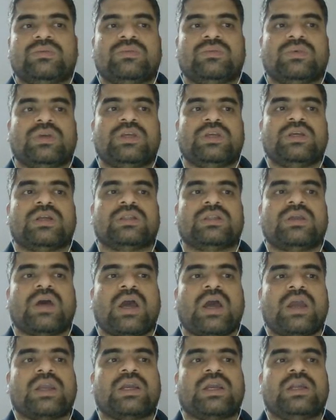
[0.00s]
here the
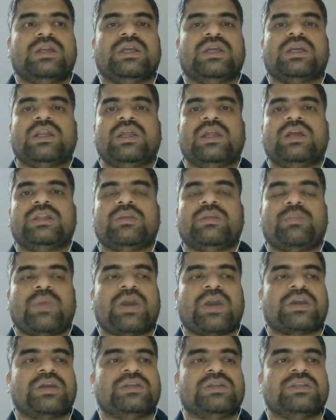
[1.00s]
I declare the
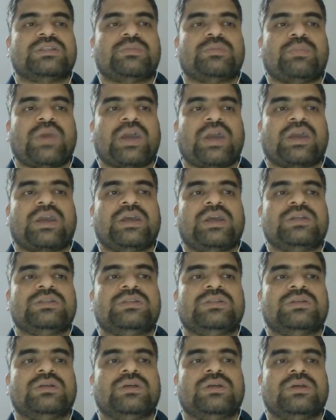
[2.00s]
package is package
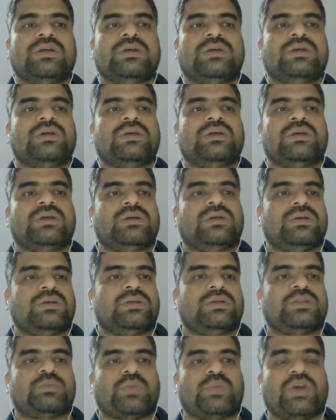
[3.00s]

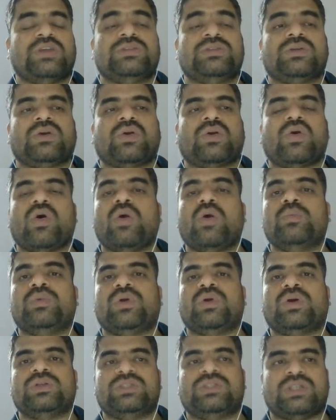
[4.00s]
space
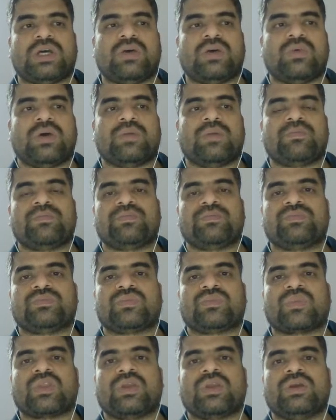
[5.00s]
com.java.
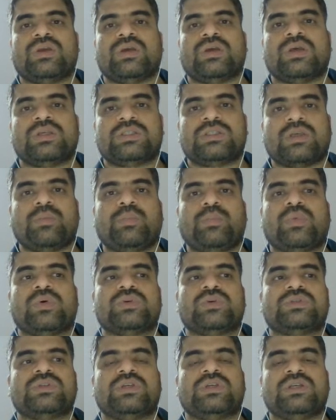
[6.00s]

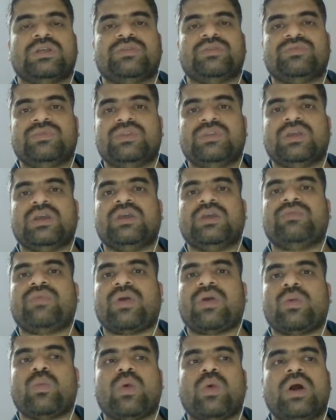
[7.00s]
Suppose if I
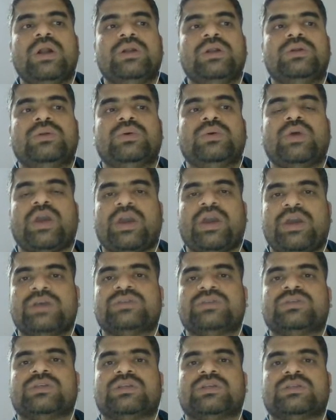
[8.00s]
want to
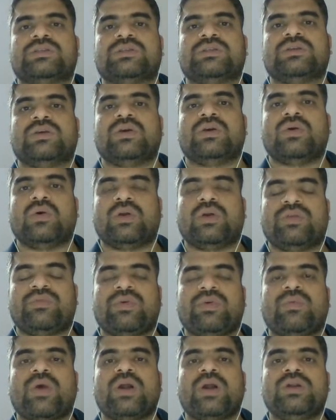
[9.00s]
access or if we
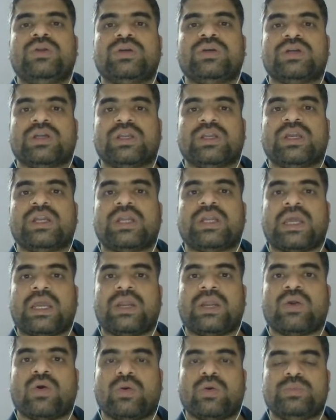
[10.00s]
want to create an
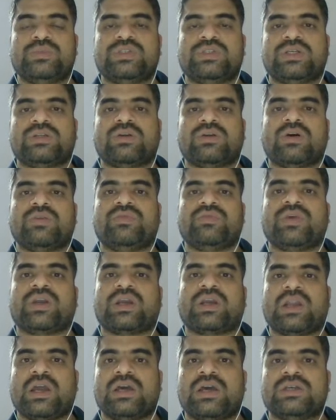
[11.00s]
object of a
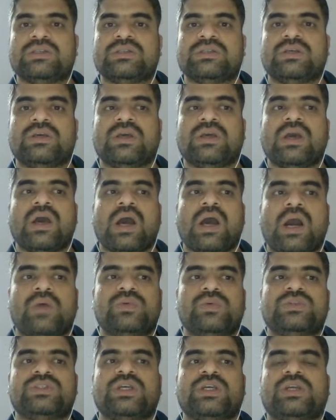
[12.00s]
class
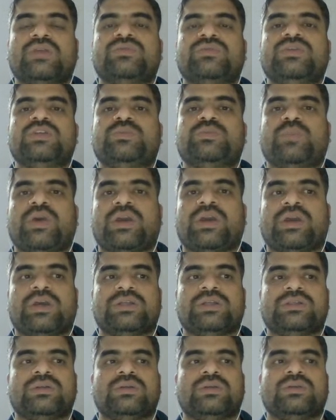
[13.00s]
outside of this
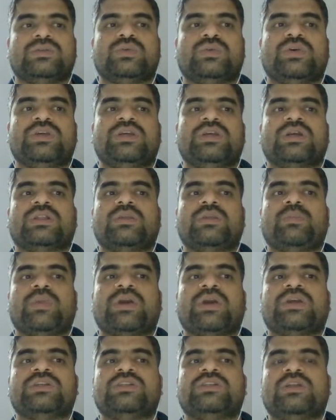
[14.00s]
package, so here the
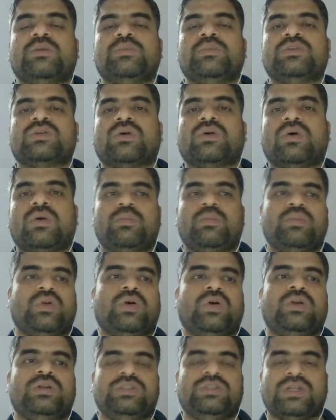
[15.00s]
package name is
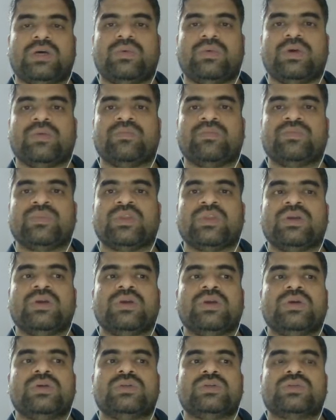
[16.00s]
com.java.
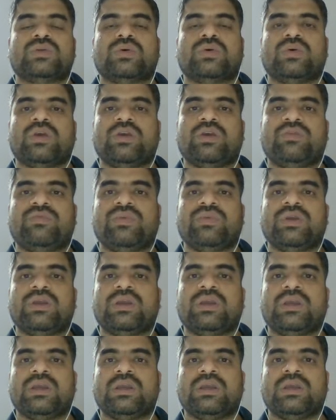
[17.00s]
So if
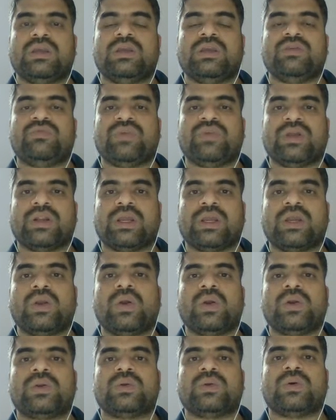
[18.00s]
we
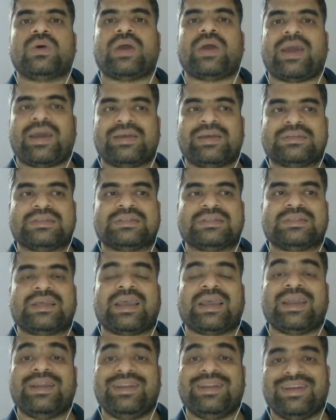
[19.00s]
require to access
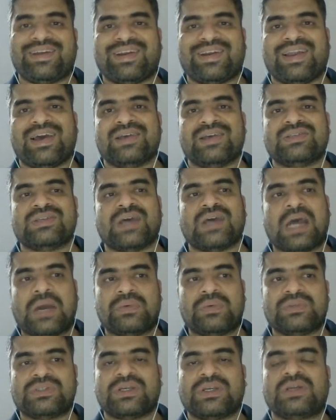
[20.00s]
any class
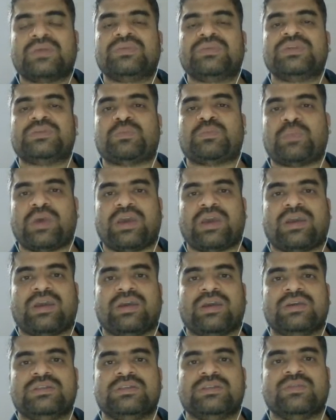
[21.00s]
outside of this
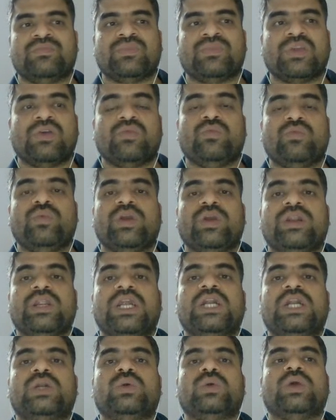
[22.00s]
package, we
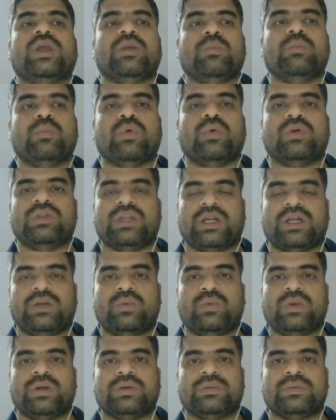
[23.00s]
need to import that one.